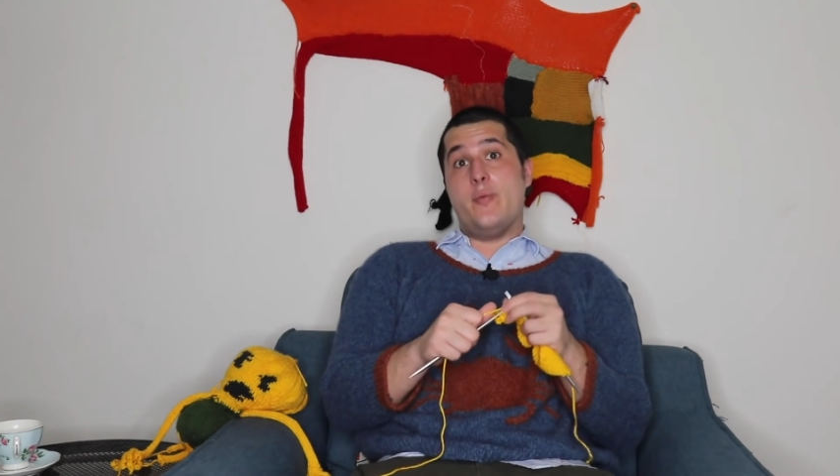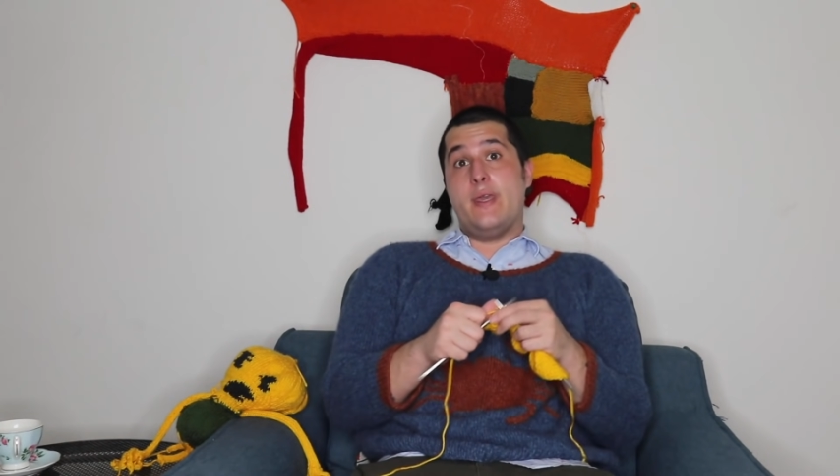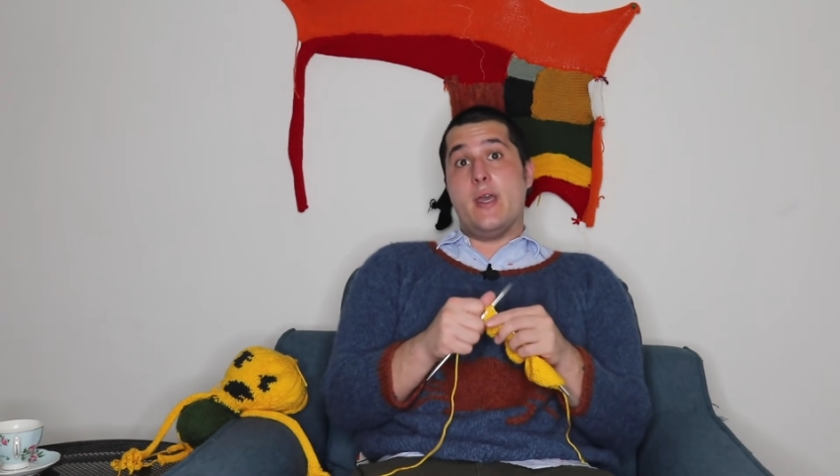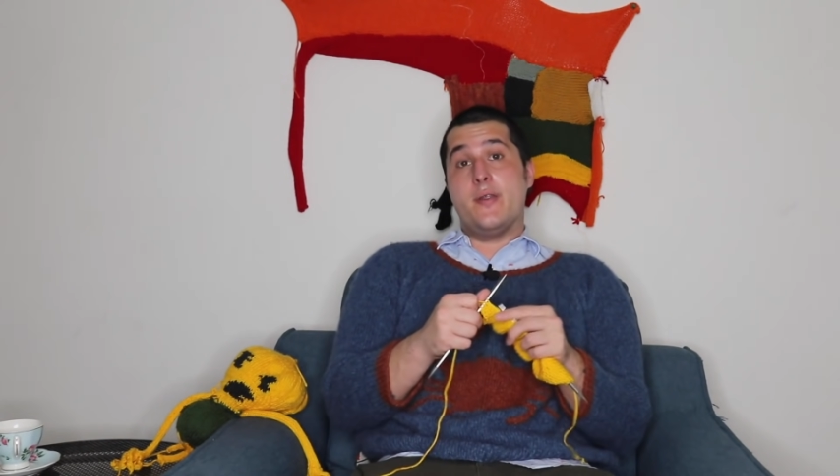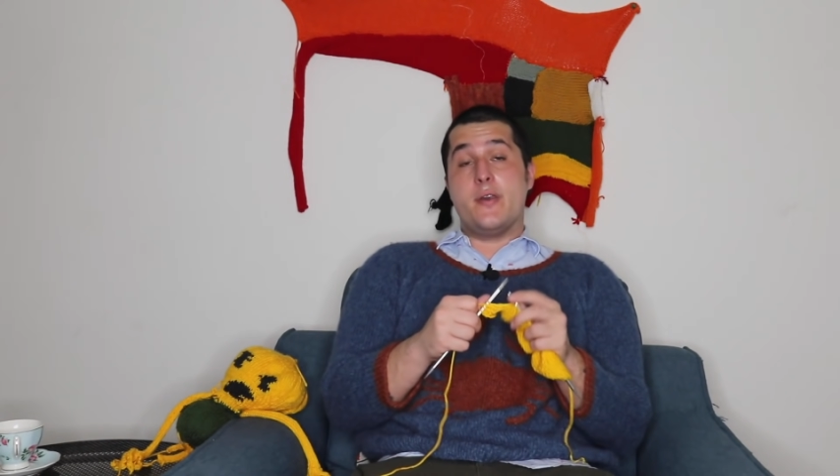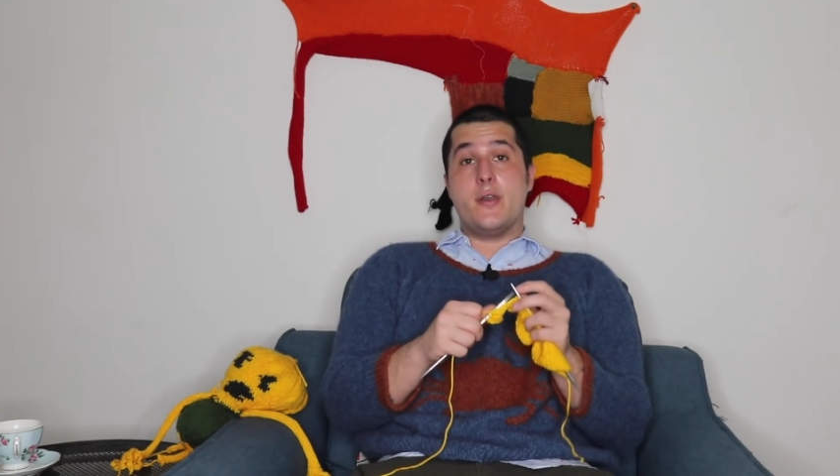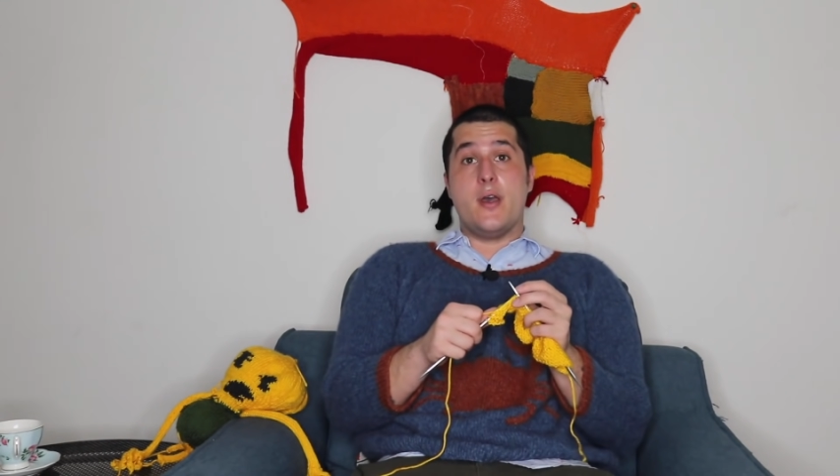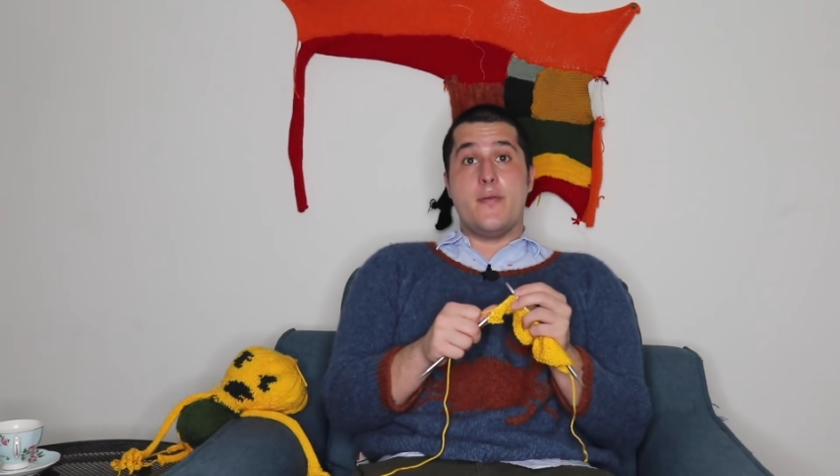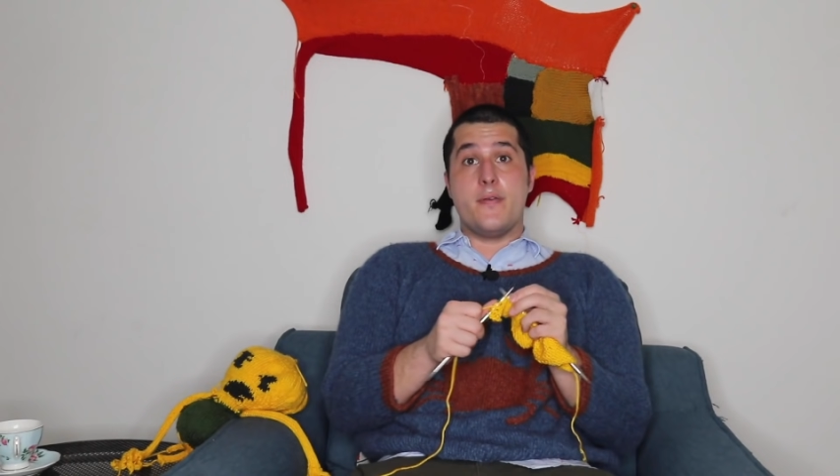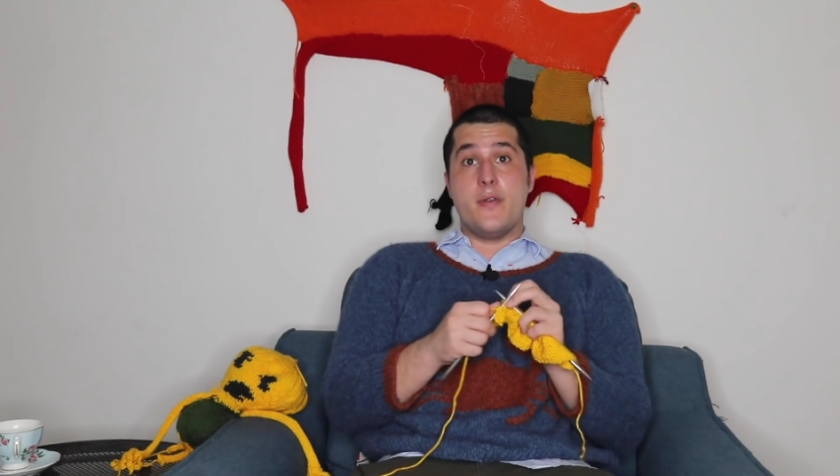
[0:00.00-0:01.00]
be on the
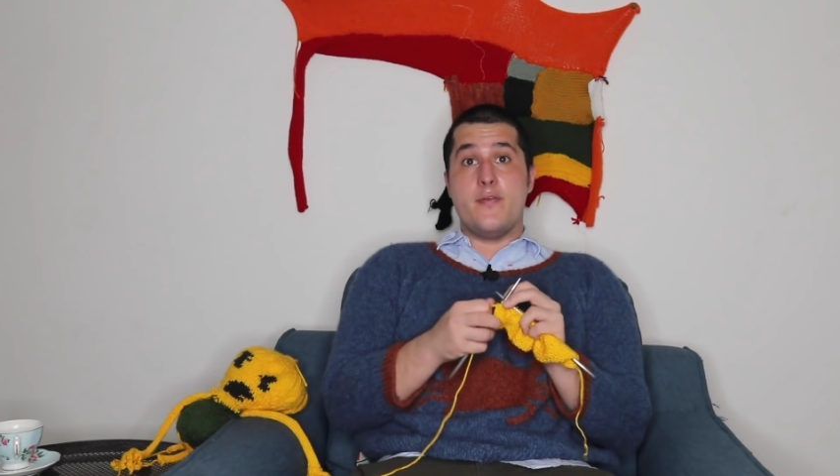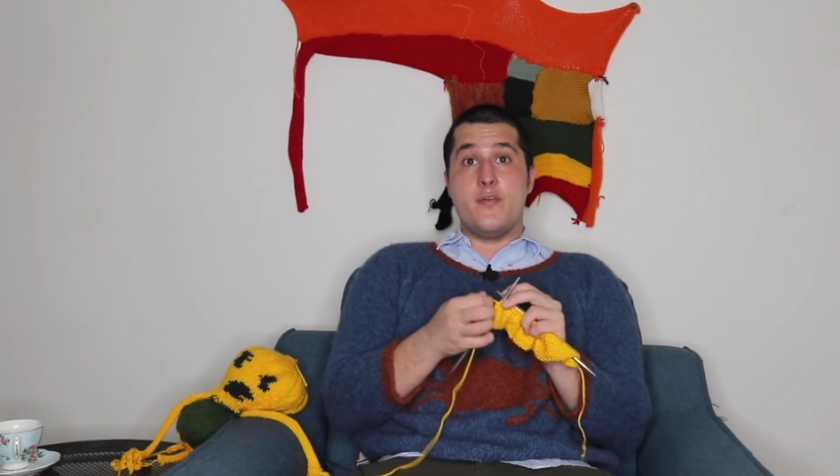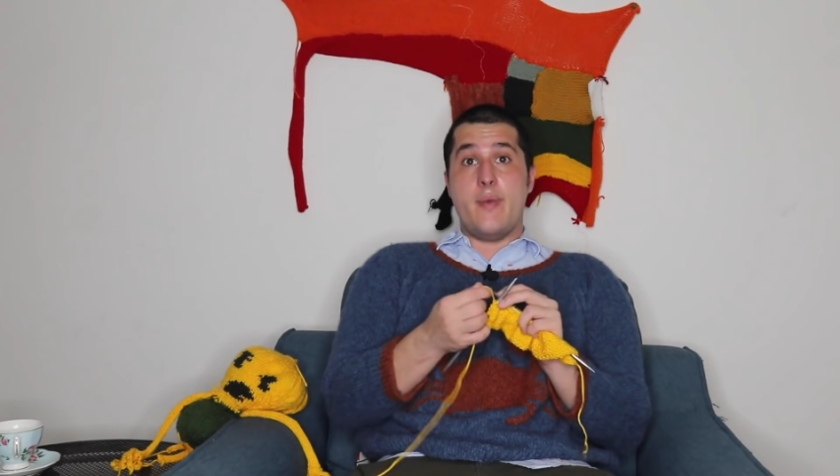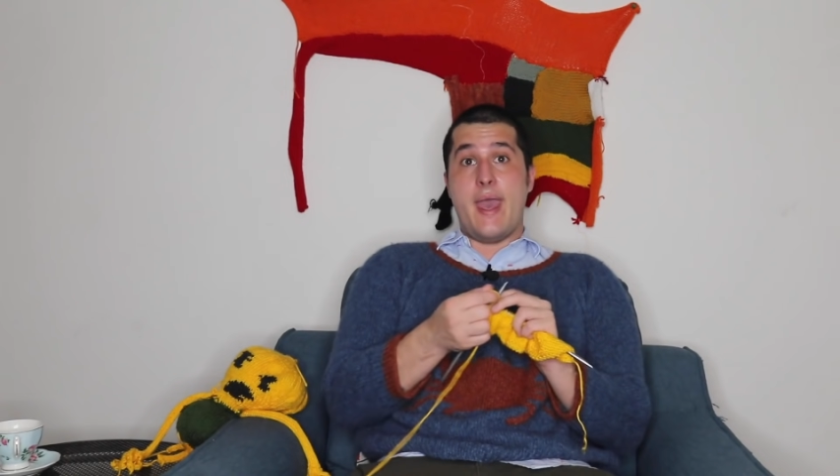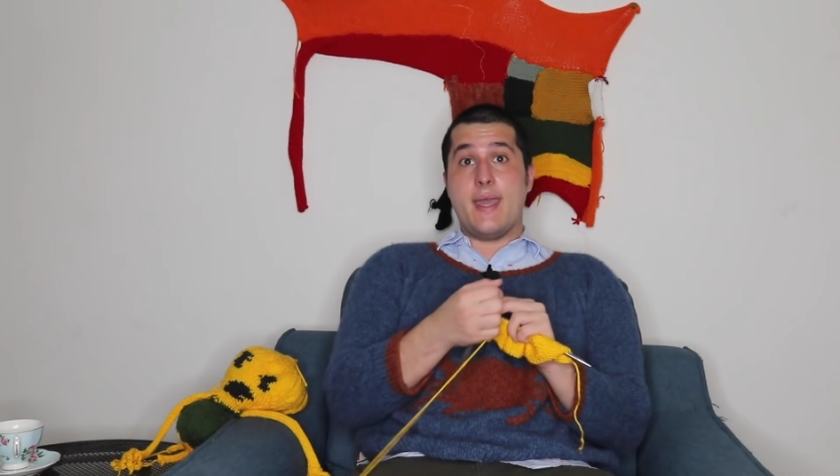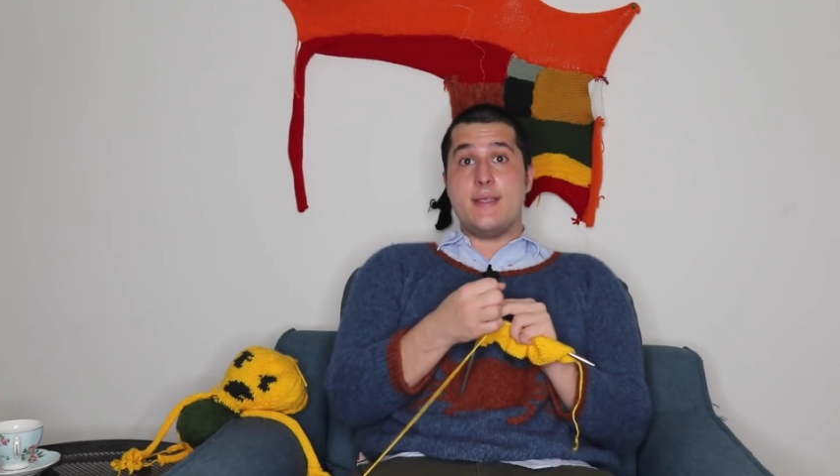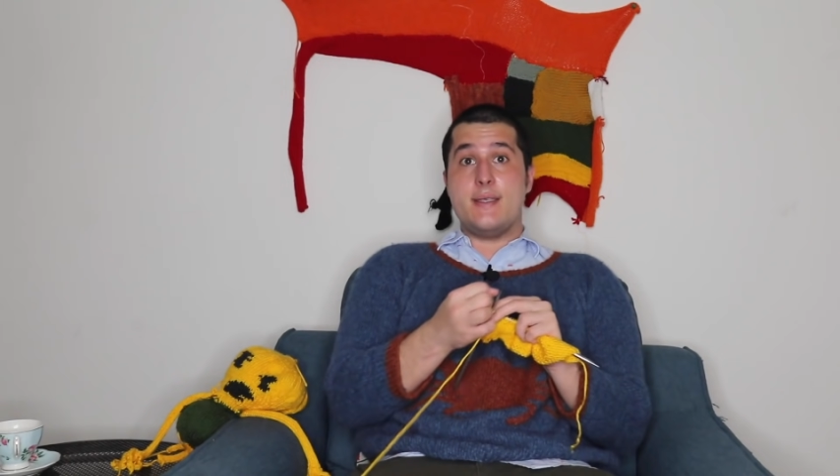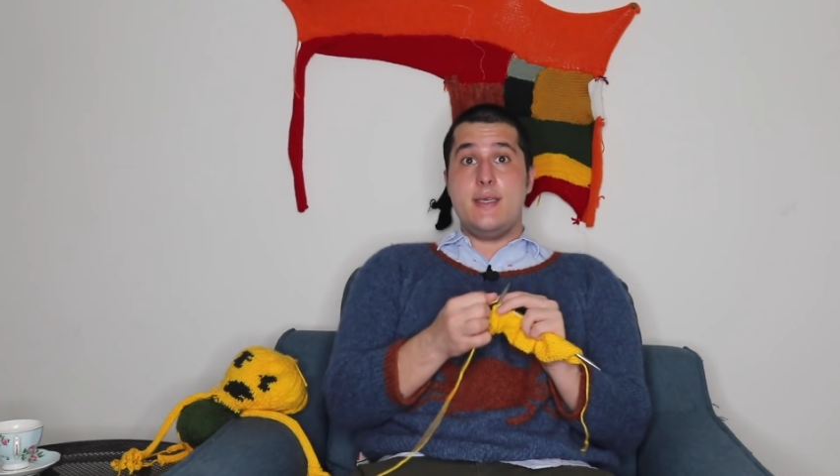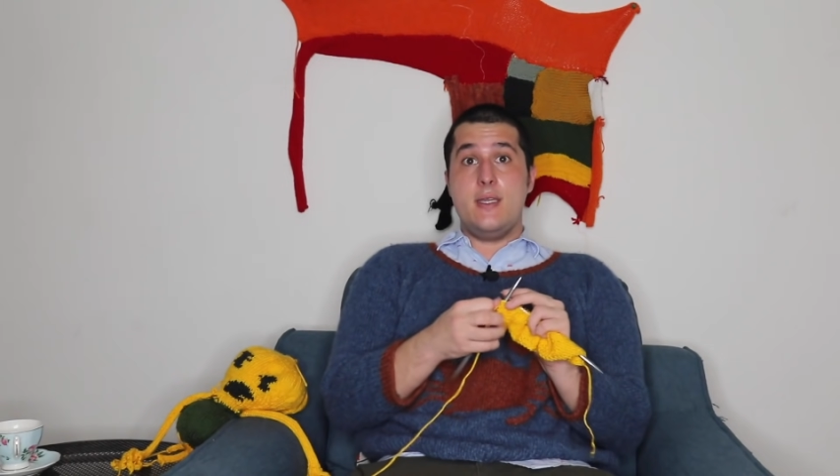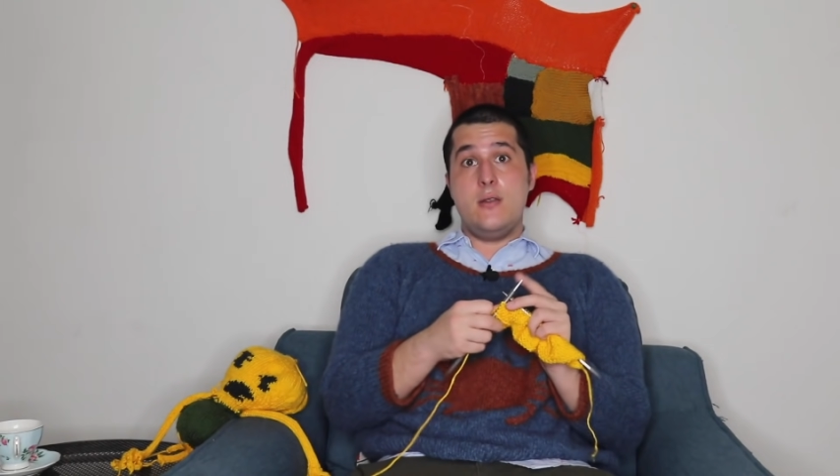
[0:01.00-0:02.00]
cover of a
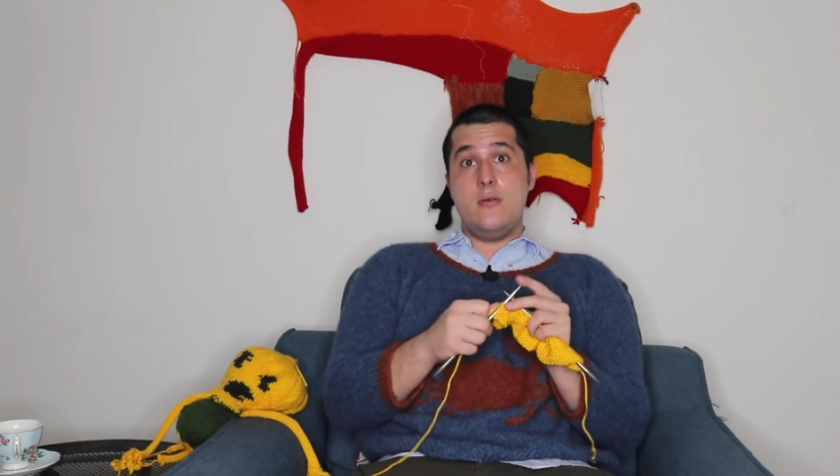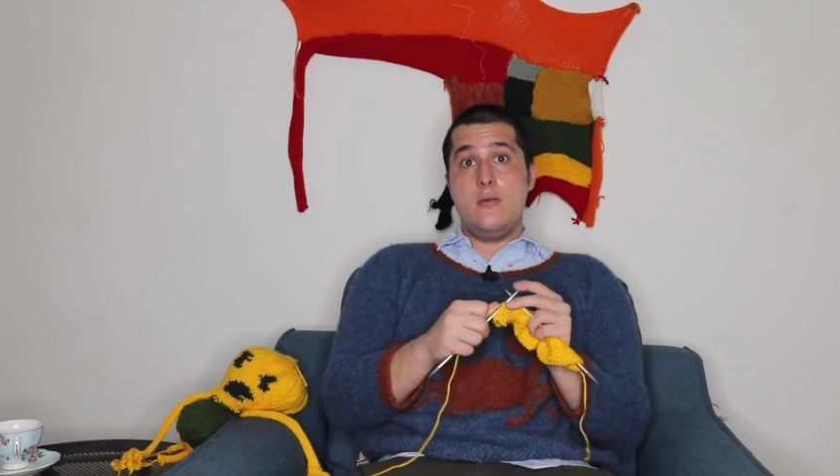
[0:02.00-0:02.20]
magazine.